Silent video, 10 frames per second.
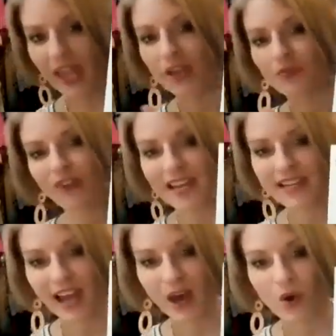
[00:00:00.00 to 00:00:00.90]
And right
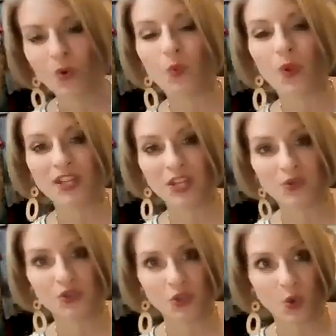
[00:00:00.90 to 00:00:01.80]
now, when
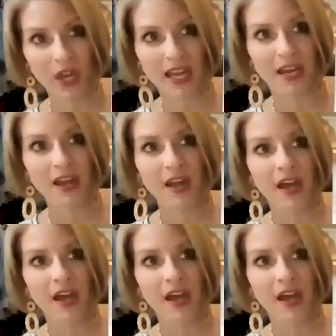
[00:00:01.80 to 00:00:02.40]
you join,